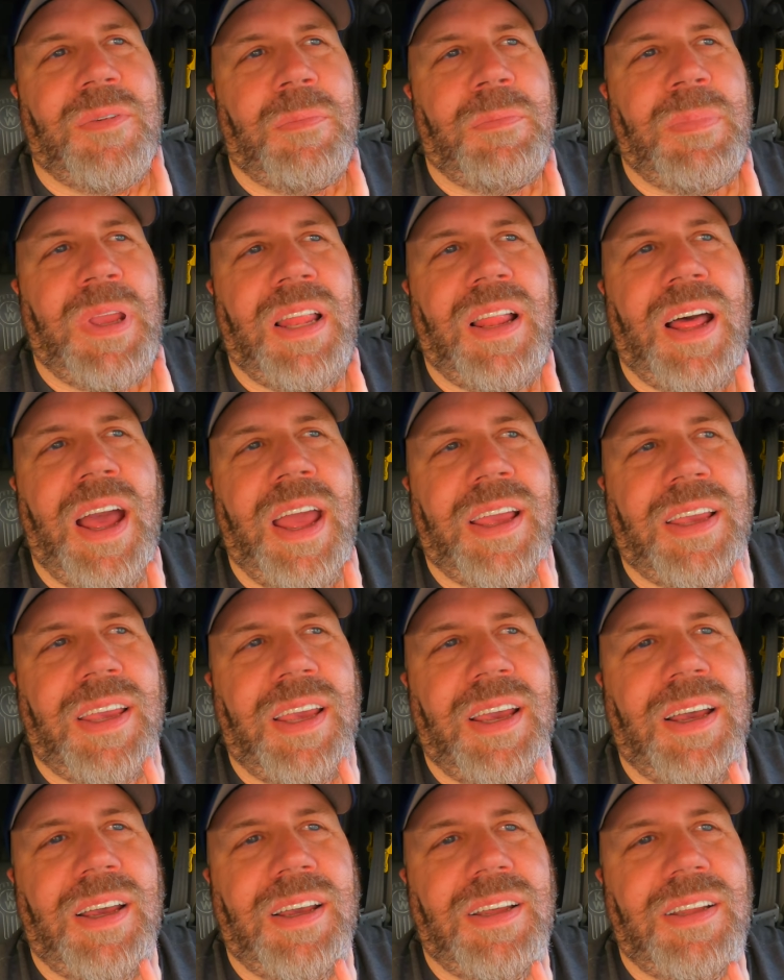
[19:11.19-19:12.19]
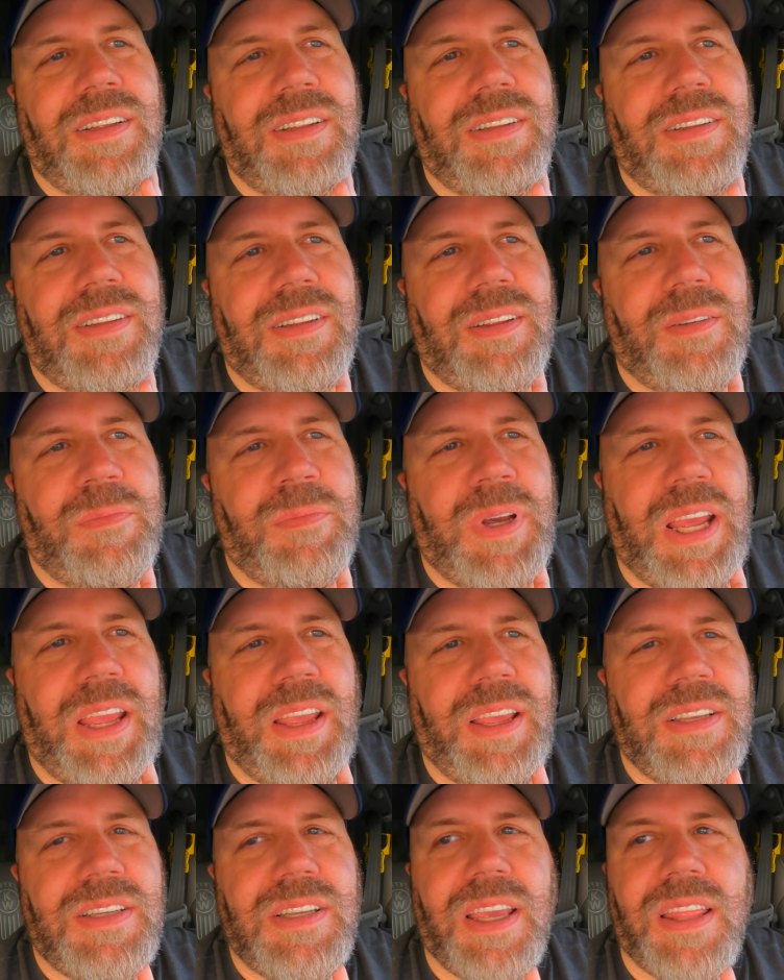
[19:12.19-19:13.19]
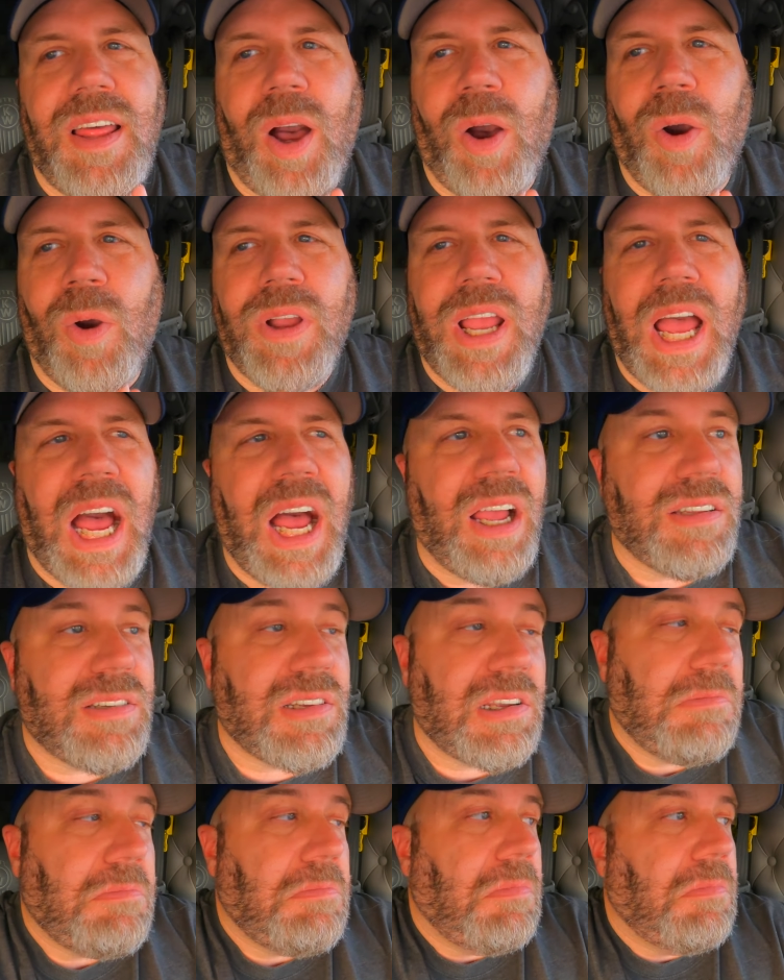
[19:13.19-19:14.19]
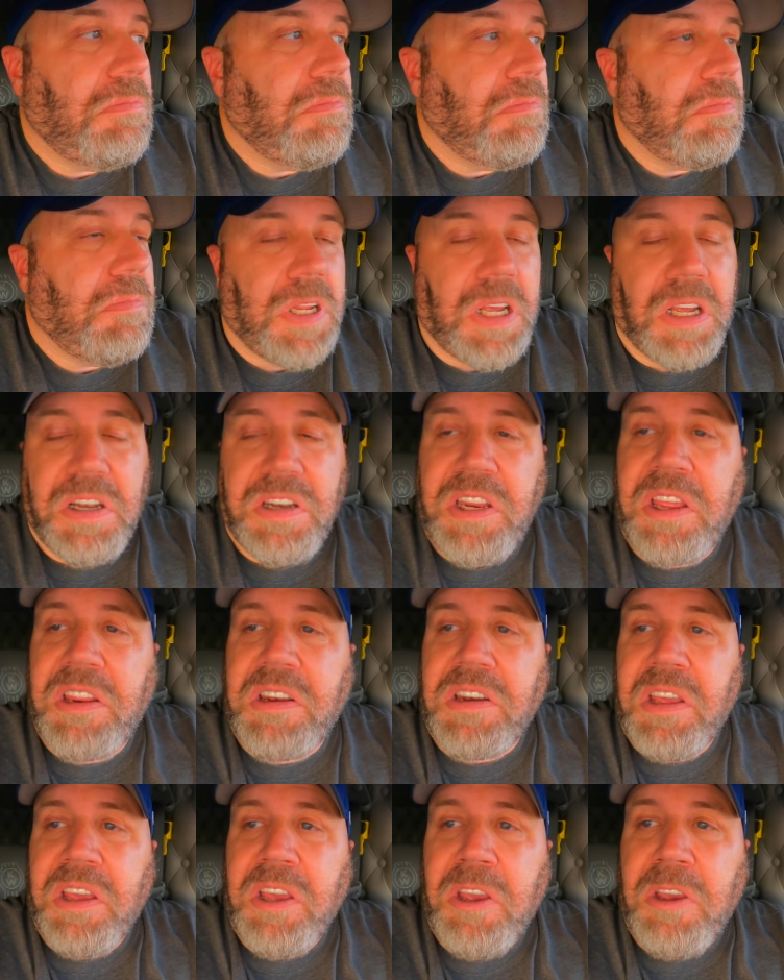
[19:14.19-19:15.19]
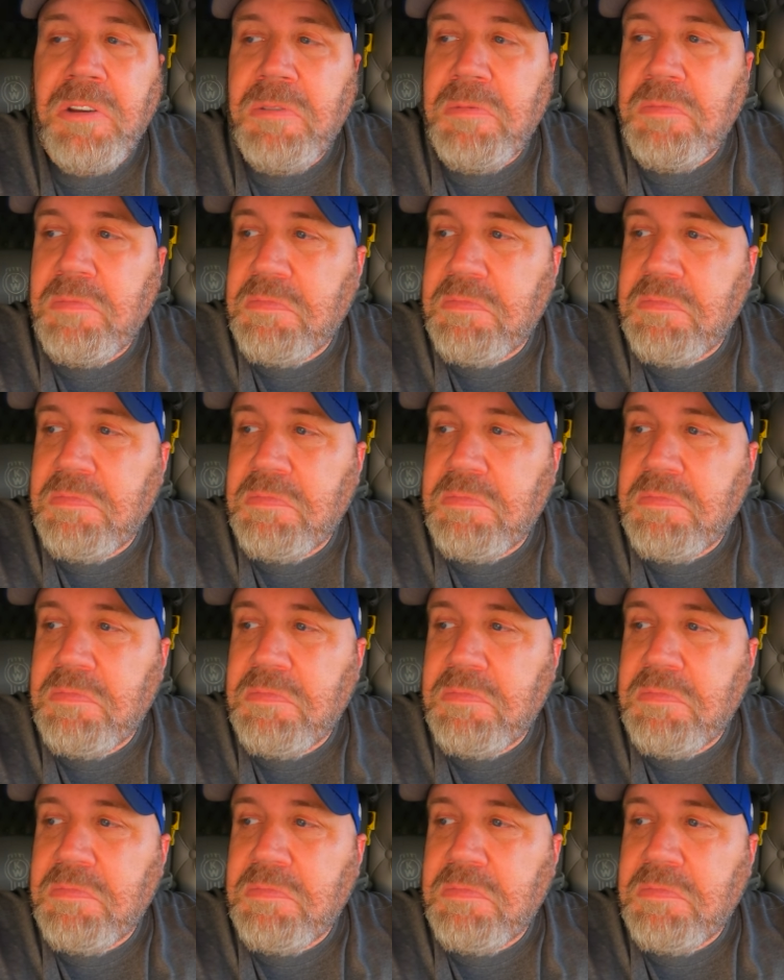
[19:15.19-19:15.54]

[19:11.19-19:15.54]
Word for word: be like, but you see the old guys, nothing you can do.